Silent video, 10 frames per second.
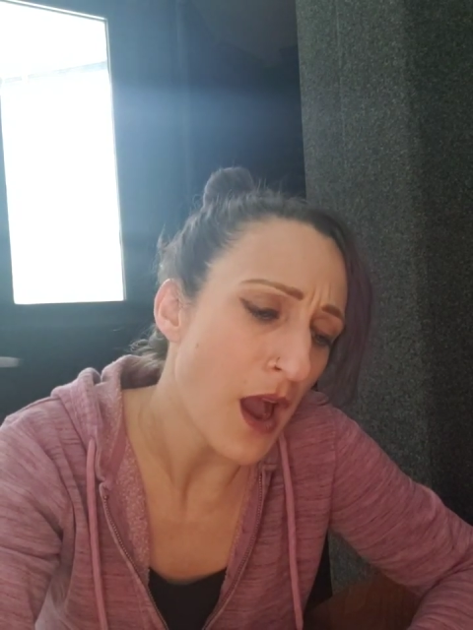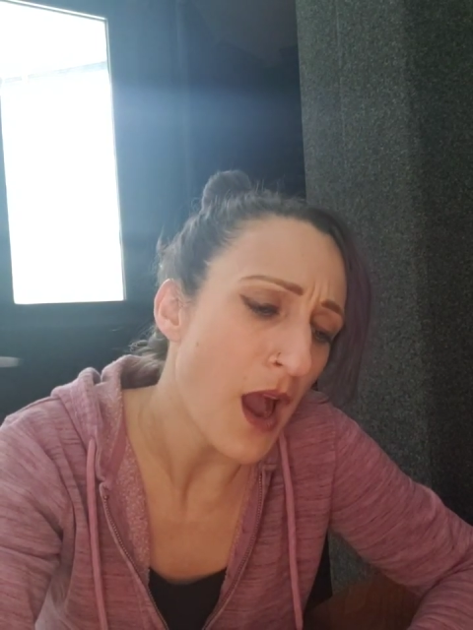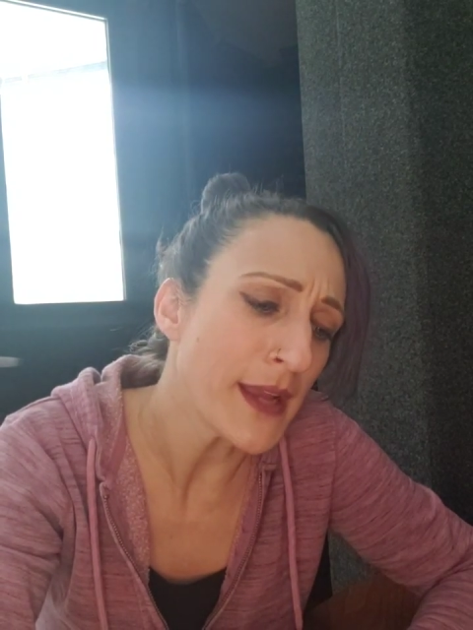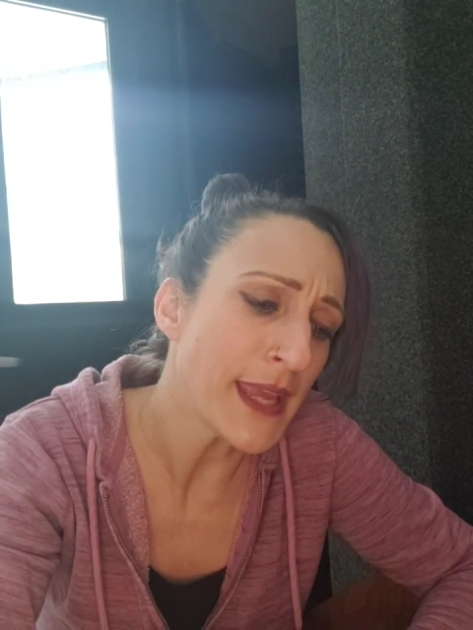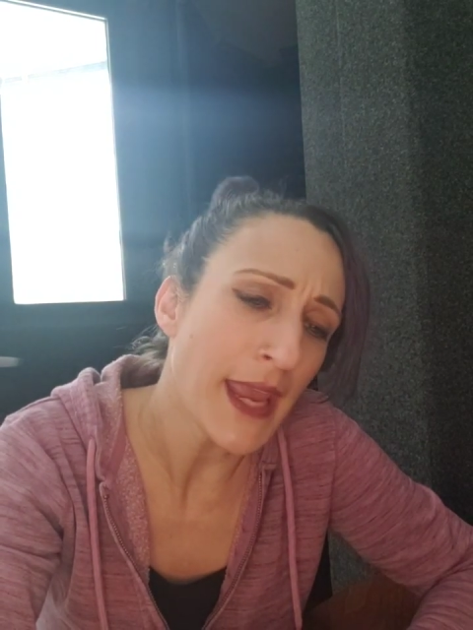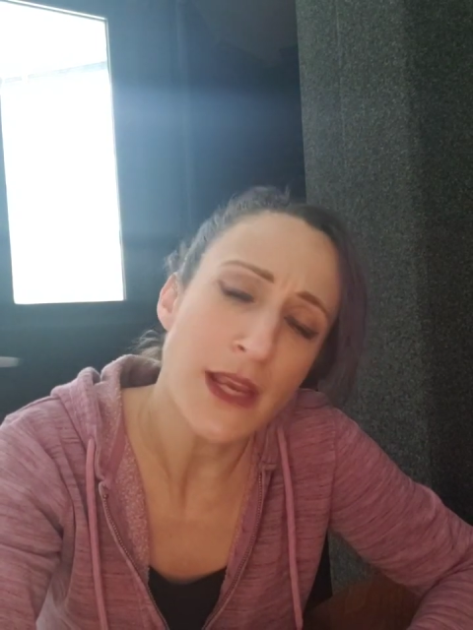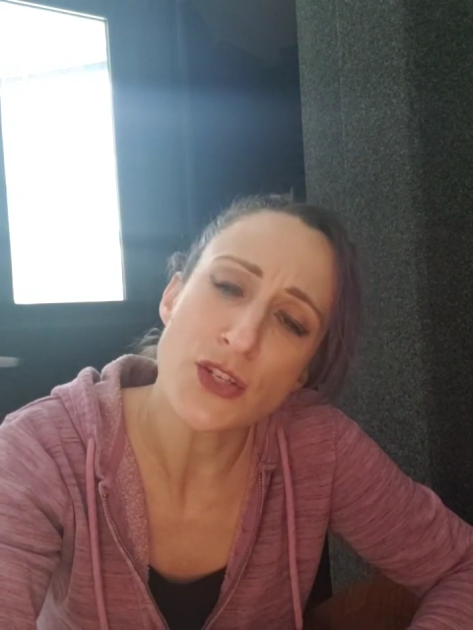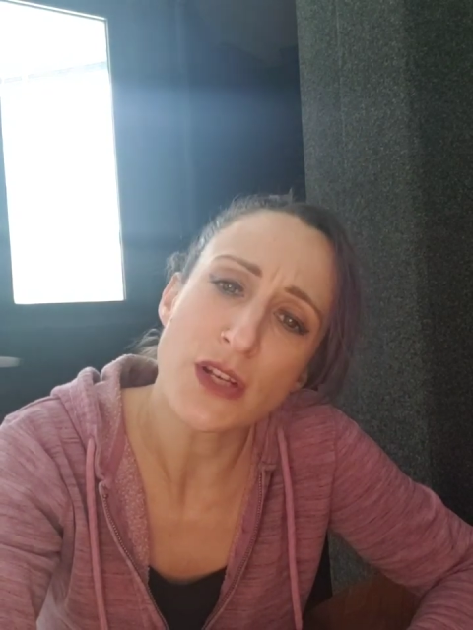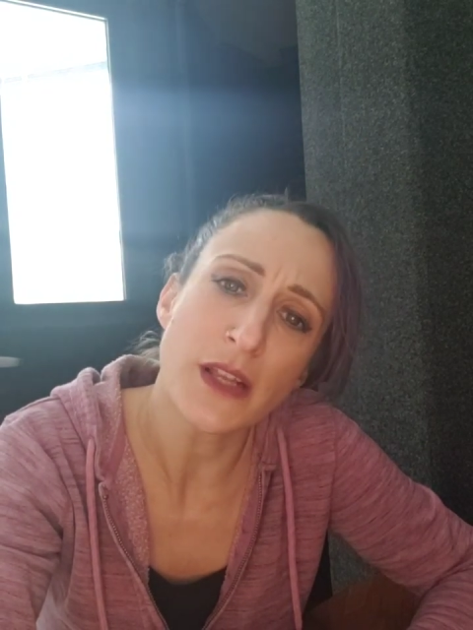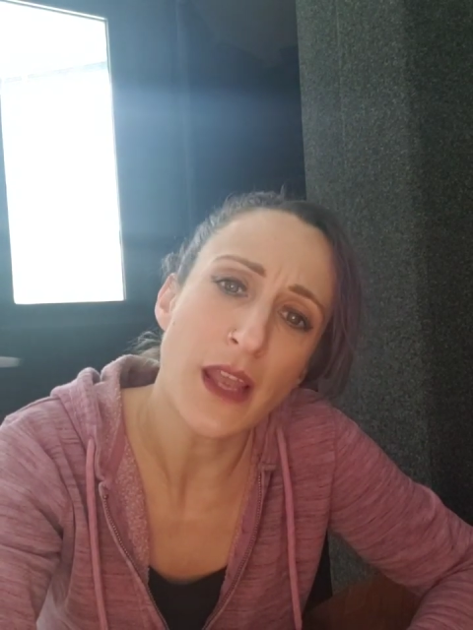
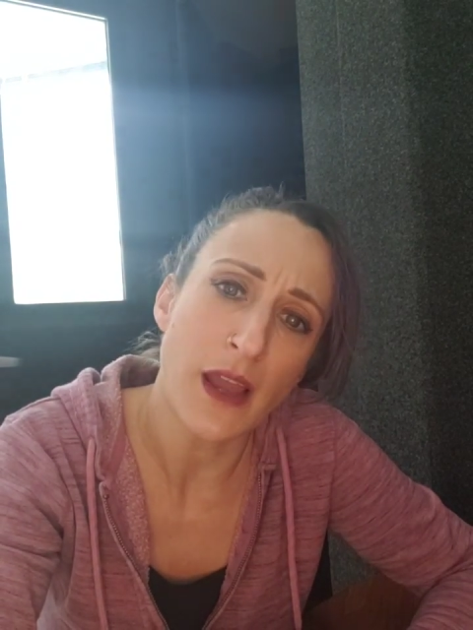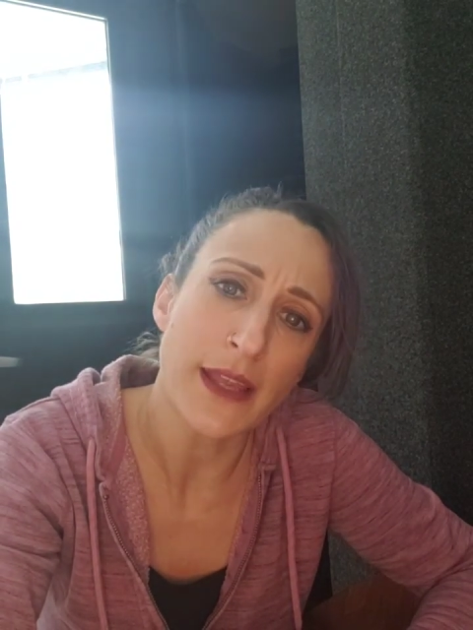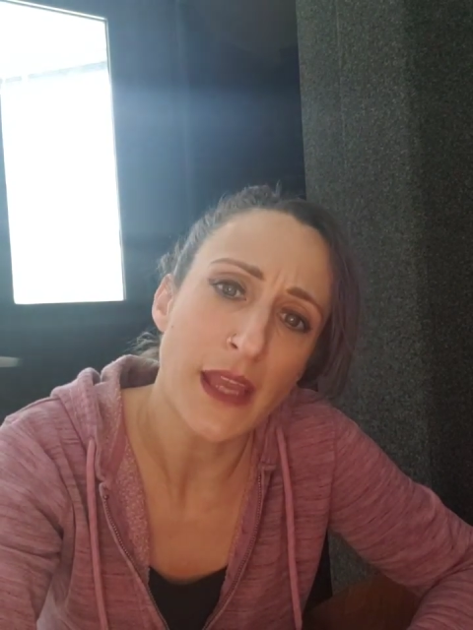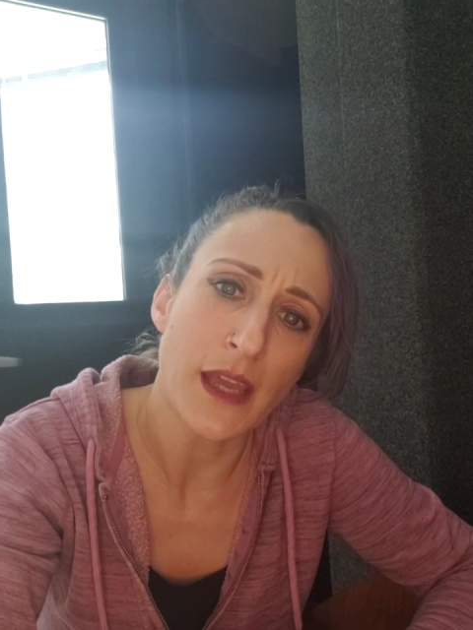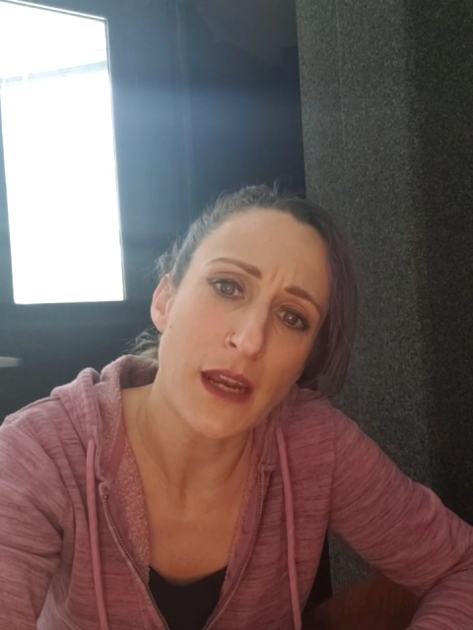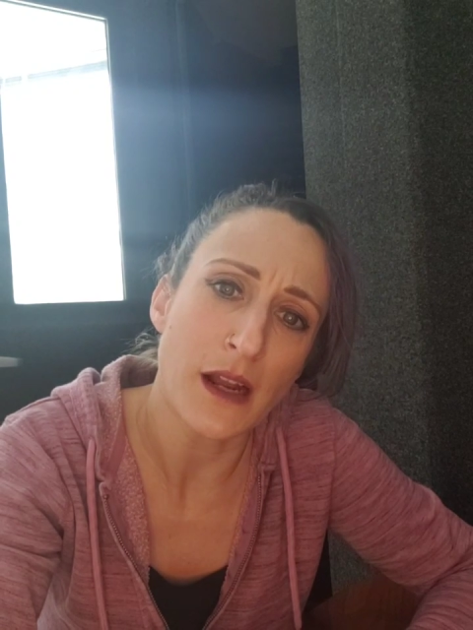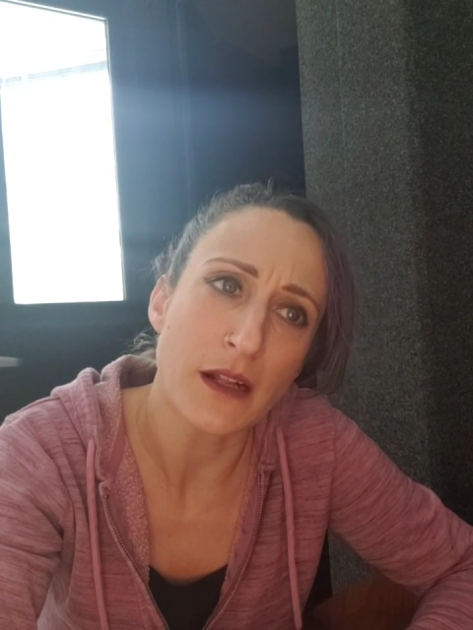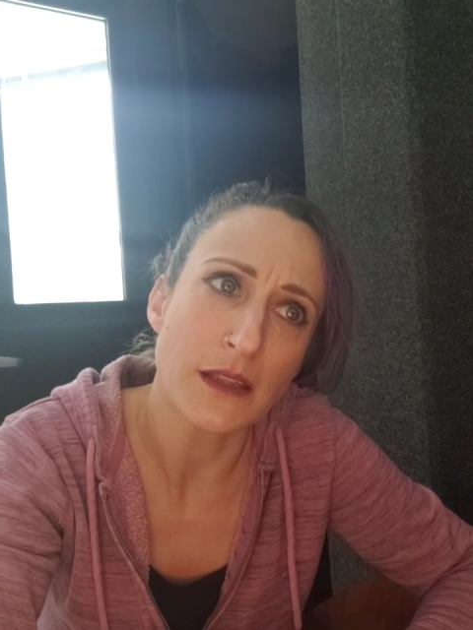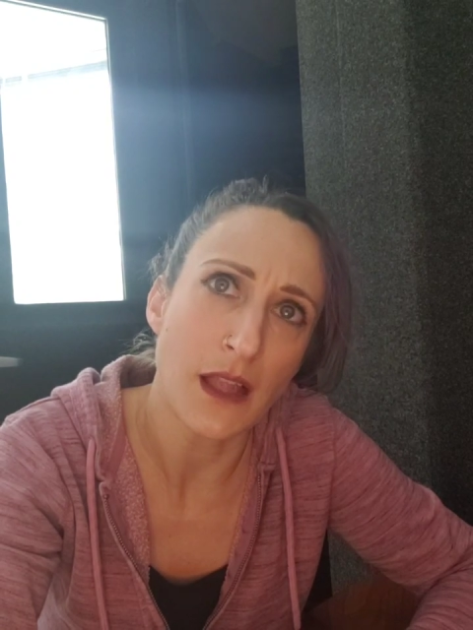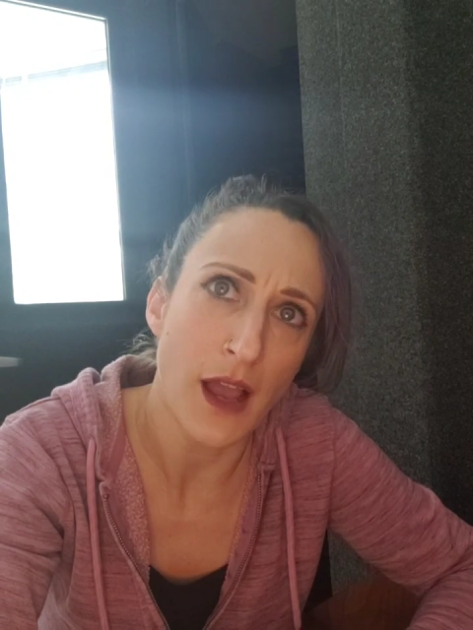Occasionally I get a
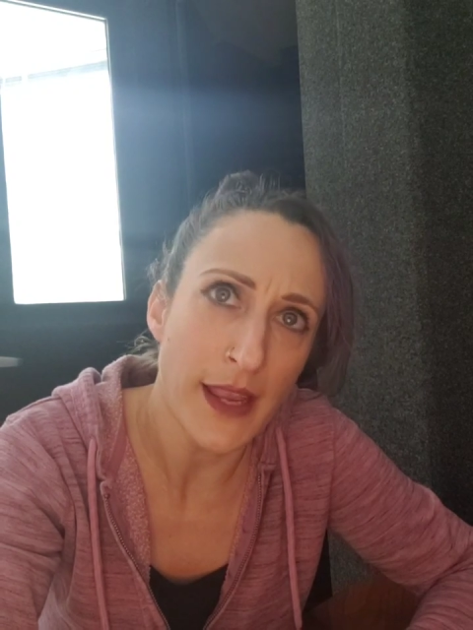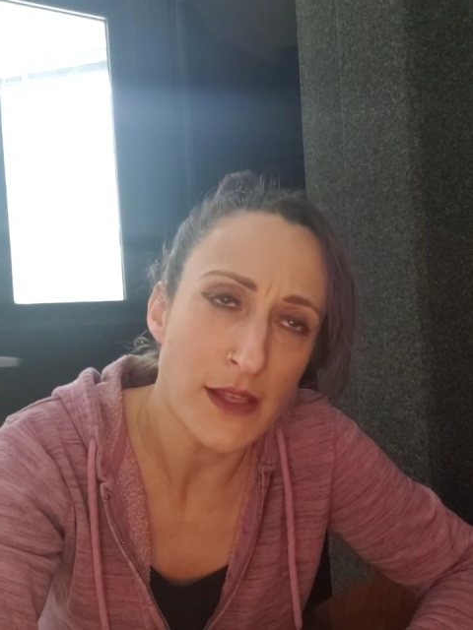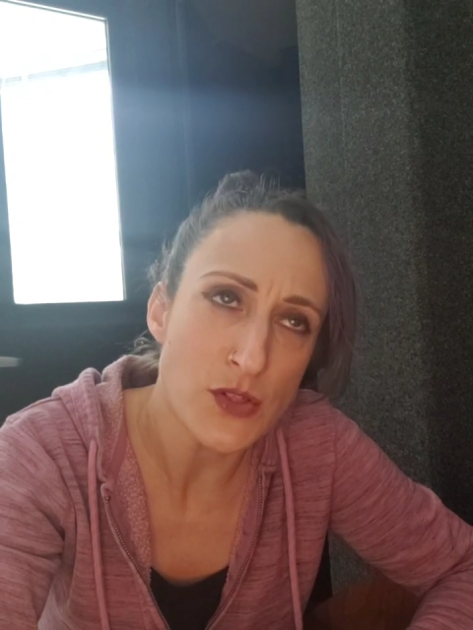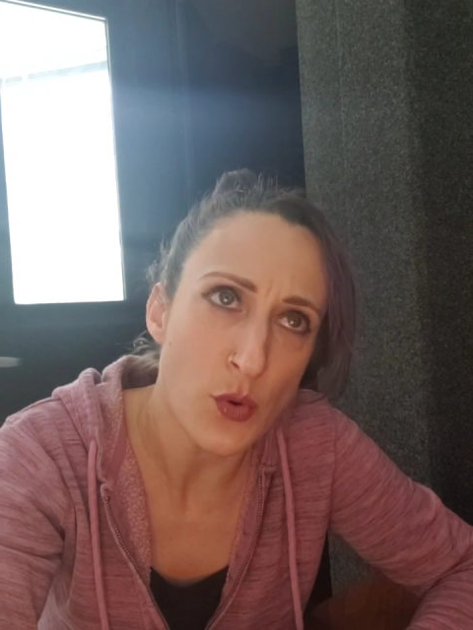client